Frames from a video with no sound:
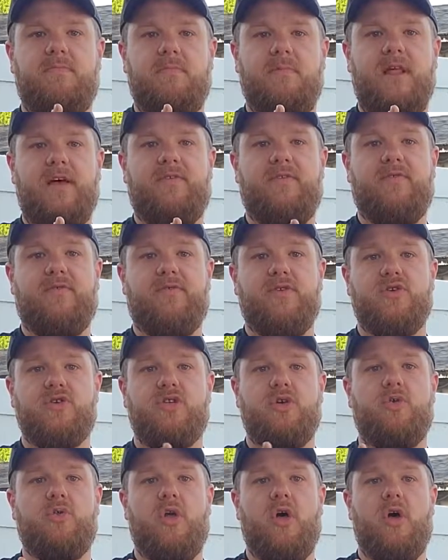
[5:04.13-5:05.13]
level for
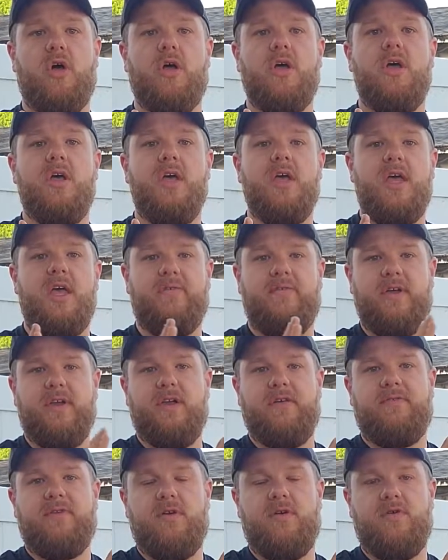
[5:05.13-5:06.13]
so long. If
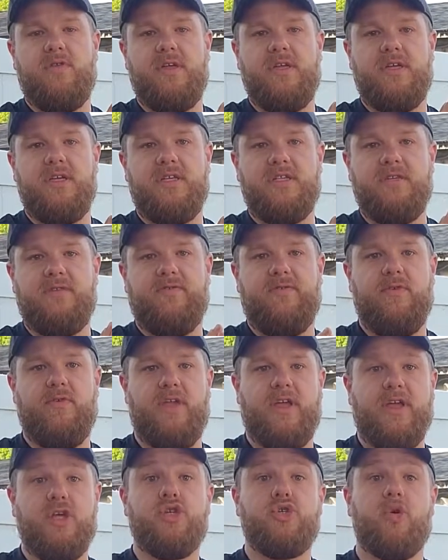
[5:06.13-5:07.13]
it only does it for
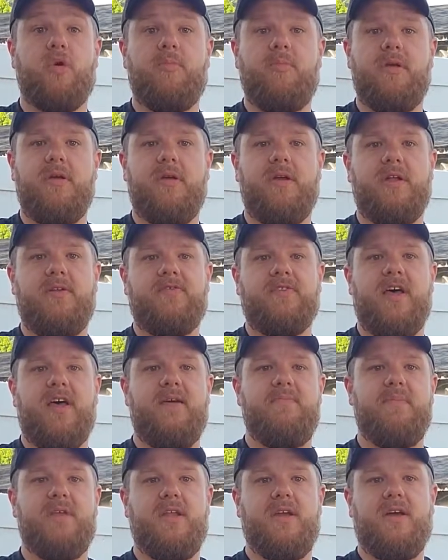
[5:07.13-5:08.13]
like a short period of
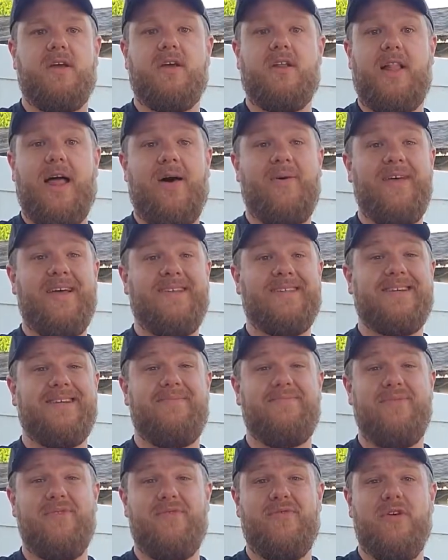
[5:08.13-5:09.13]
time, meaning a cloud has
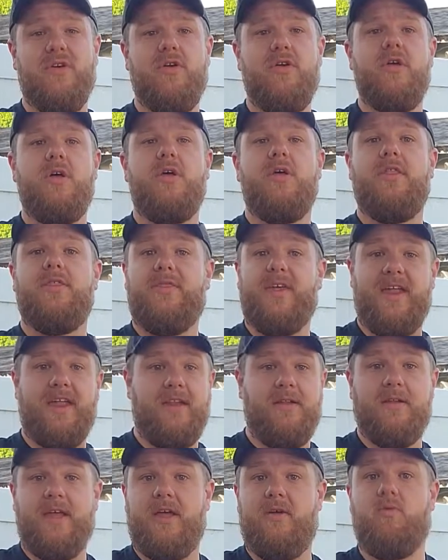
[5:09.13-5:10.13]
come over,
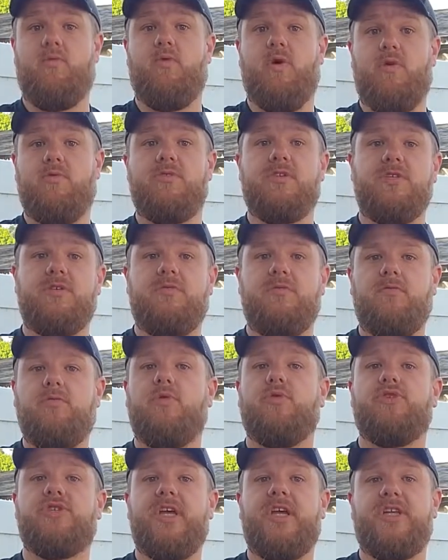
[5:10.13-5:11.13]
then it won't
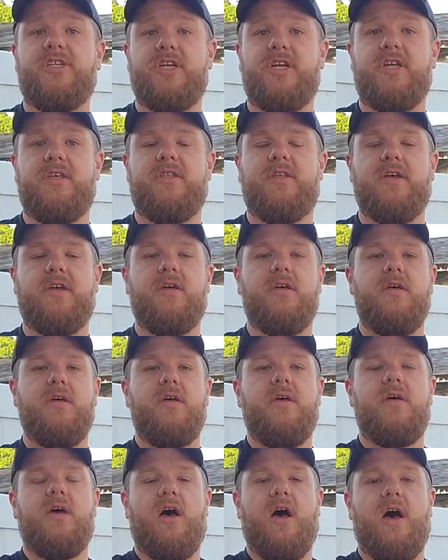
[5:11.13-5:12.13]
change anything,
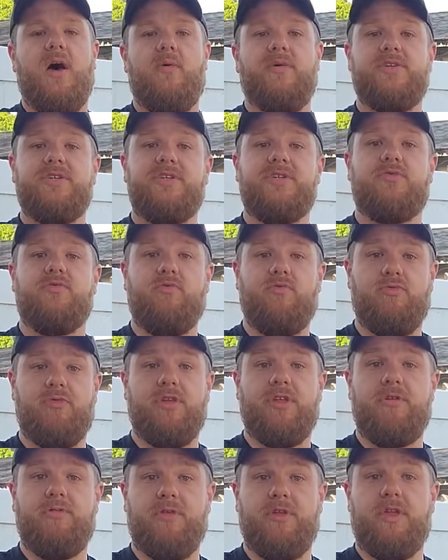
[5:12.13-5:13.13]
which is
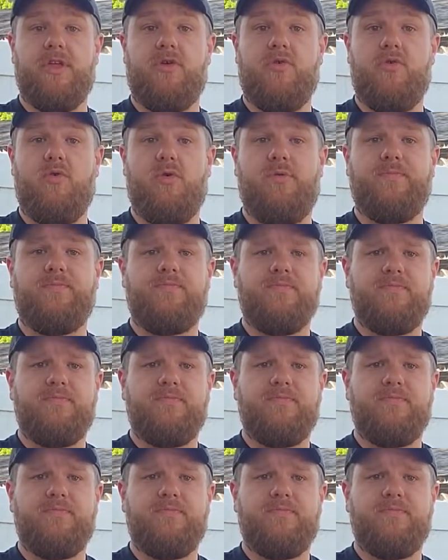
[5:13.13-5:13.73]
really, really cool.